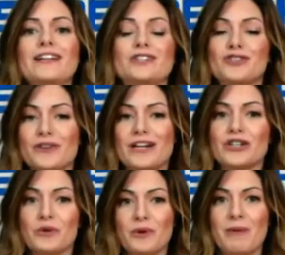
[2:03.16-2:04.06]
and stretch
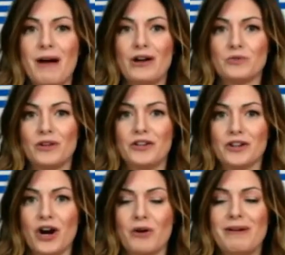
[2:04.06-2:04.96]
and rebound with your
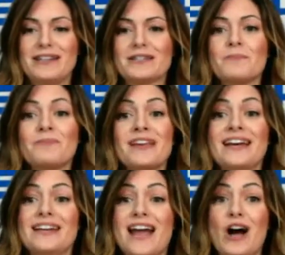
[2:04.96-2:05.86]
garment.
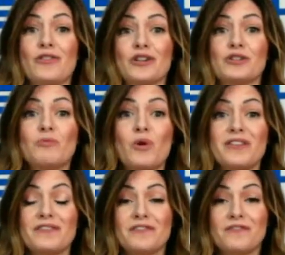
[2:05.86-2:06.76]
Now, there's more
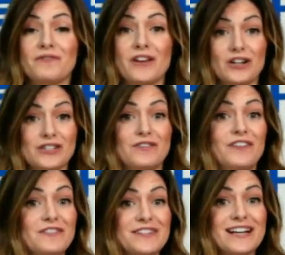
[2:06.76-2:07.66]
than there's
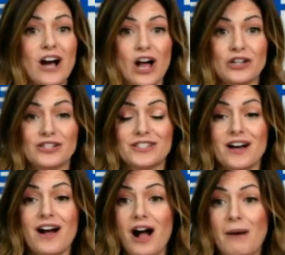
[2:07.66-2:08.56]
fifty color
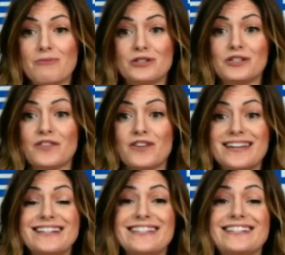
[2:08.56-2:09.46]
stock options for
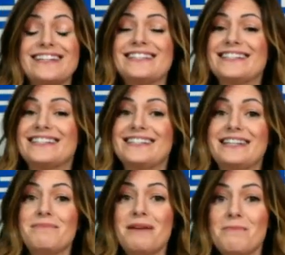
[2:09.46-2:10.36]
this. It's a
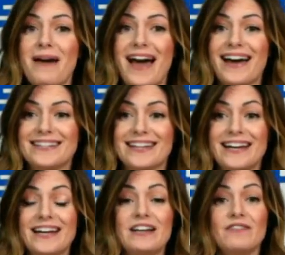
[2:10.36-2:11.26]
semi-matte
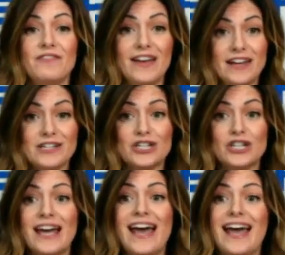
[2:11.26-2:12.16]
finish,
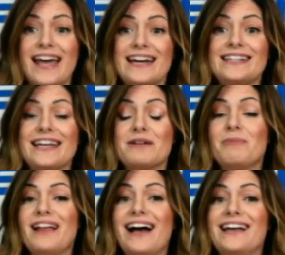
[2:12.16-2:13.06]
and it
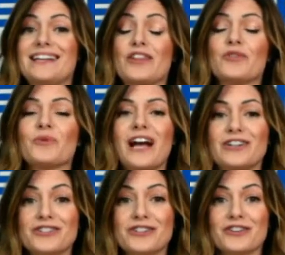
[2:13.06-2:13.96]
applies at three
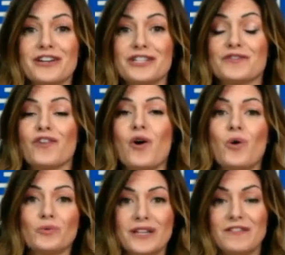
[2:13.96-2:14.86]
hundred degrees for
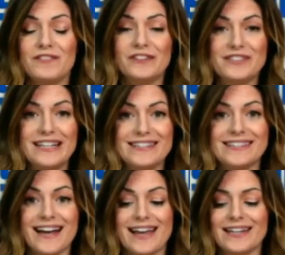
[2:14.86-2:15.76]
only fifteen
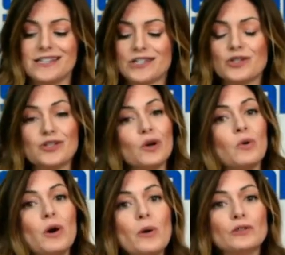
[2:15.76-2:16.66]
seconds.
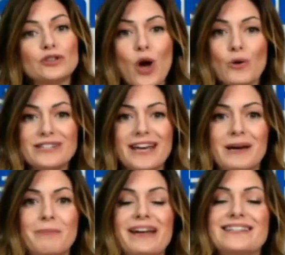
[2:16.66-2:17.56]
So low
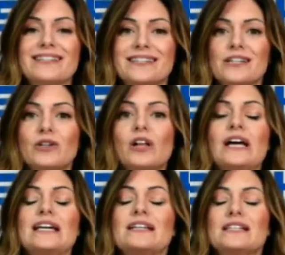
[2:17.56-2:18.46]
temp and still,
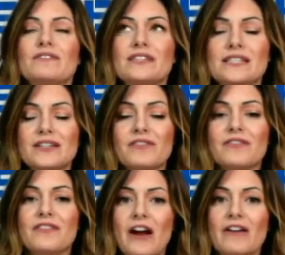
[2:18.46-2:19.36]
still
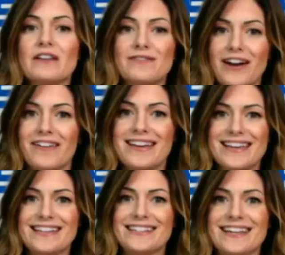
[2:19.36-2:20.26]
very, very
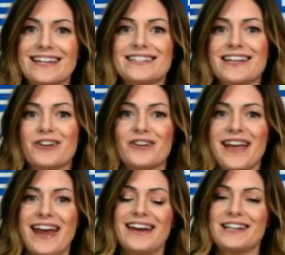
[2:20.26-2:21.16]
easy to
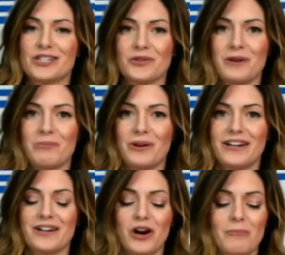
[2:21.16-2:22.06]
create a screen
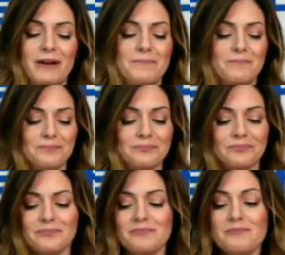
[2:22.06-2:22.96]
printed garment.
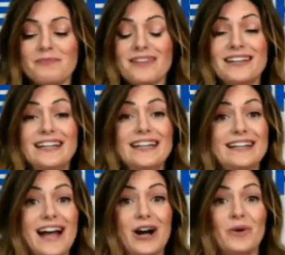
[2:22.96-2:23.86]

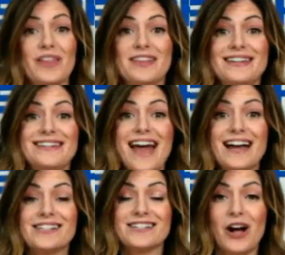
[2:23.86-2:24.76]
Now, the
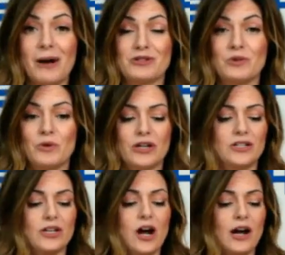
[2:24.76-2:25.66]
next option we're
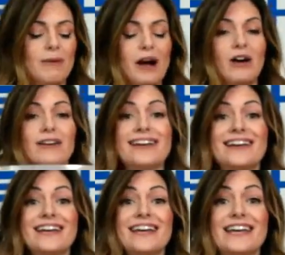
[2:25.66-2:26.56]
going to talk
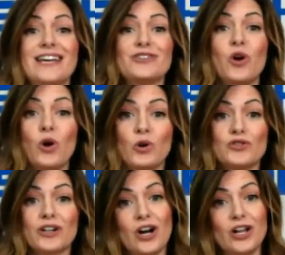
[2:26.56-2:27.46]
about is
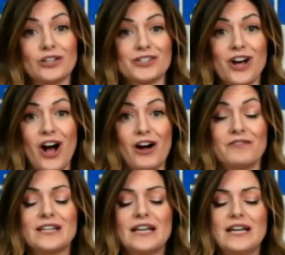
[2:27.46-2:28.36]
Ultra Color
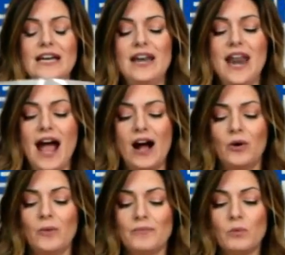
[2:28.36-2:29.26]
Soft.
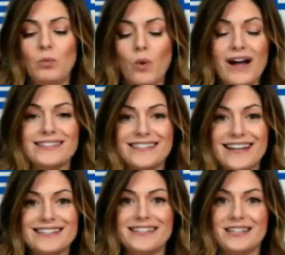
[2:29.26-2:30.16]
Now, what
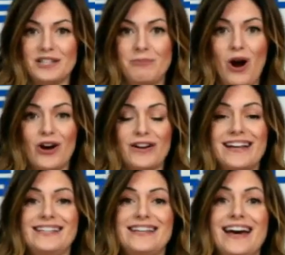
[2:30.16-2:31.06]
sets this apart
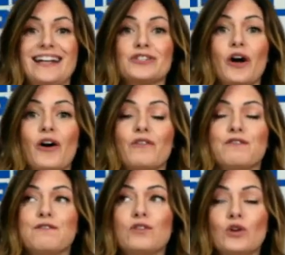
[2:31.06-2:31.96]
is that it's a
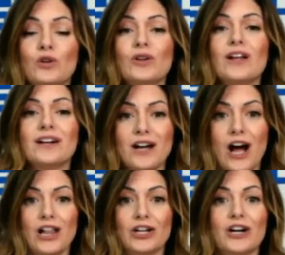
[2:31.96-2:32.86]
full
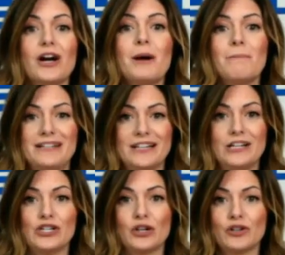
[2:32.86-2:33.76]
color
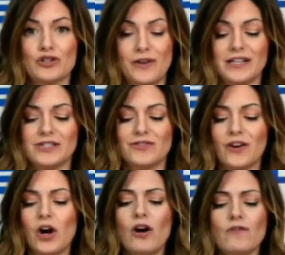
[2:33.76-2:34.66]
potential
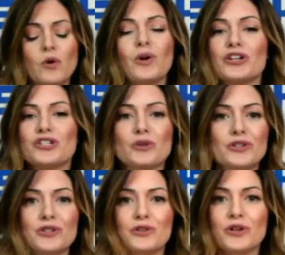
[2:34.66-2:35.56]
transfer. Of course, you
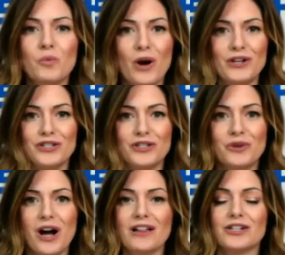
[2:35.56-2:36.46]
can do your one to two
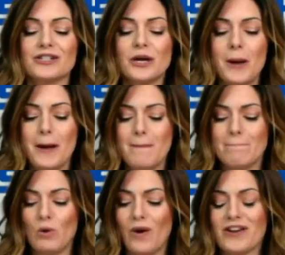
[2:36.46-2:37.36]
colors,
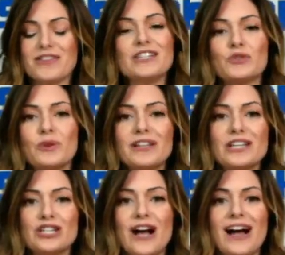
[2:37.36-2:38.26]
but where this
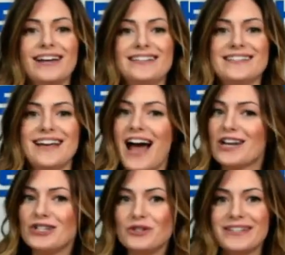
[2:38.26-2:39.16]
really shines,
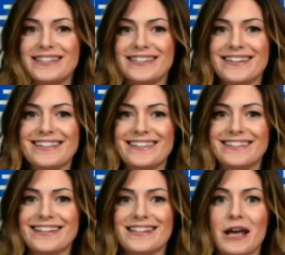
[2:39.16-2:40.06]
as you can see in
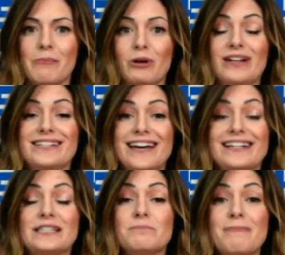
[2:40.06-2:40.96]
this example, is that
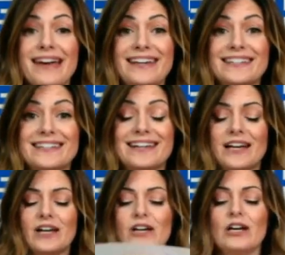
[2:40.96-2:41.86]
it's meant
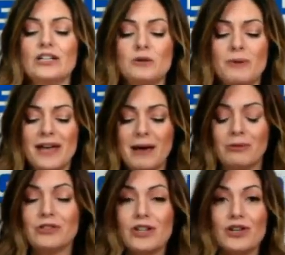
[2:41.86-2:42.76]
to be able to